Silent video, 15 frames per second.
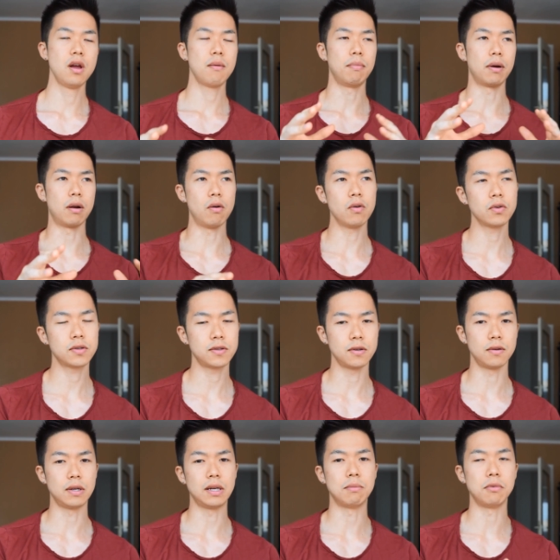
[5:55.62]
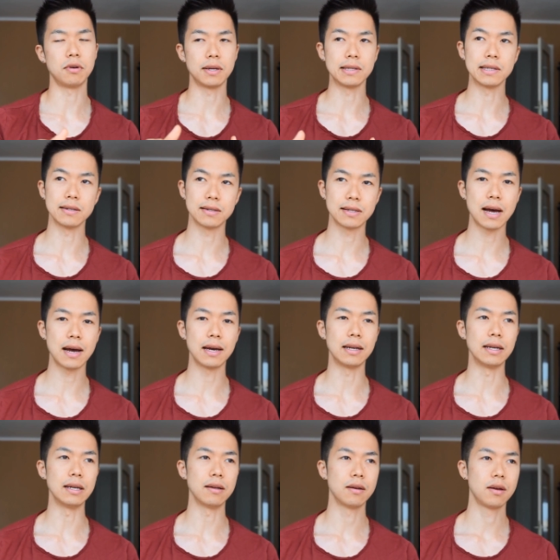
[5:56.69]
But also in a modern
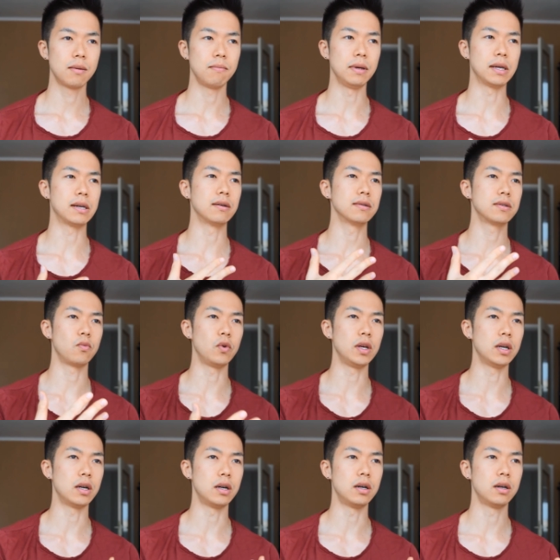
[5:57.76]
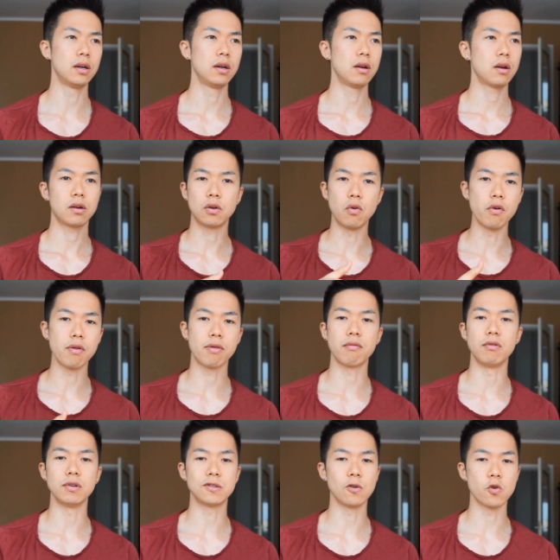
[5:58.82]
society, because we are going
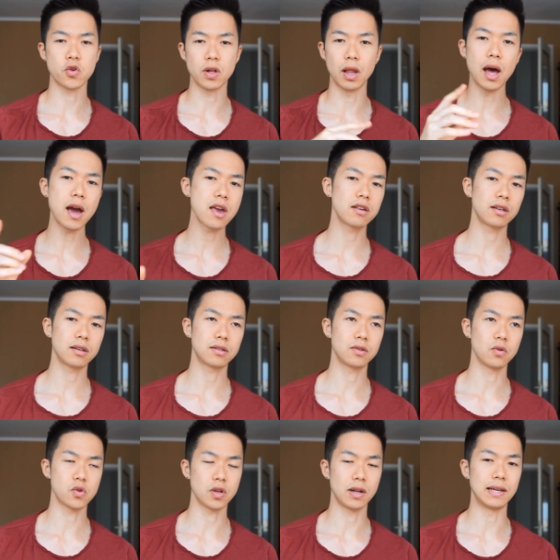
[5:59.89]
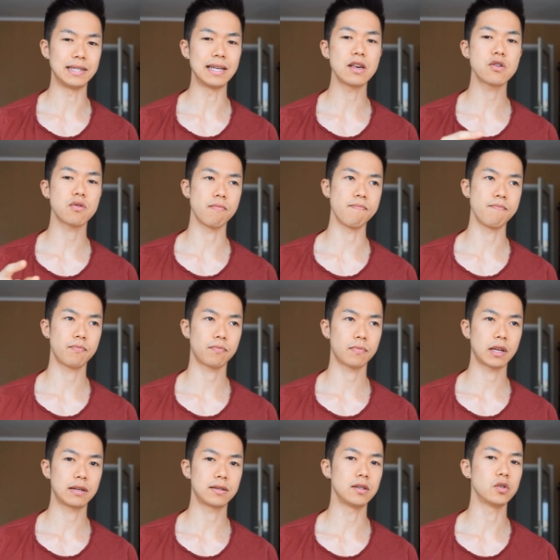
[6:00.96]
through socialization
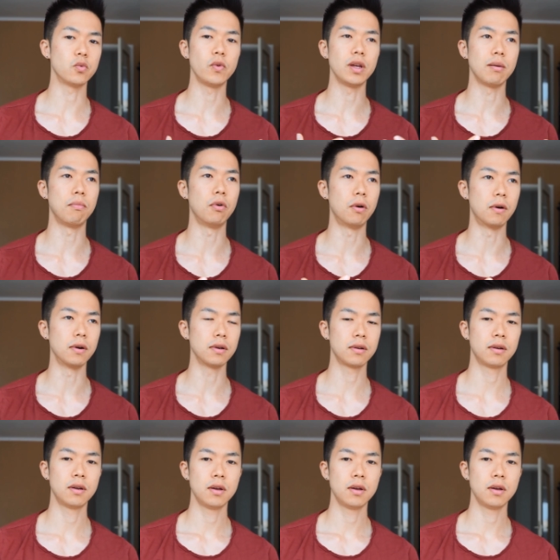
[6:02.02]
since we are born,